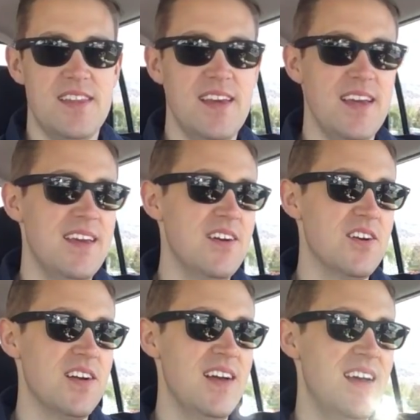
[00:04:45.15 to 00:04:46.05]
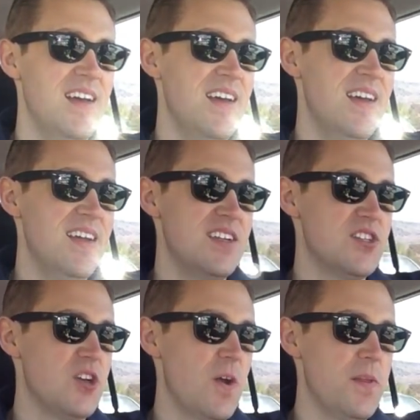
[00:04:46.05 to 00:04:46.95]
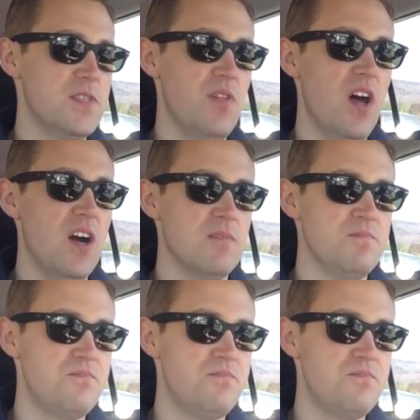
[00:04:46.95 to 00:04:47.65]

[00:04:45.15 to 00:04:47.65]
thing here to start this vlog.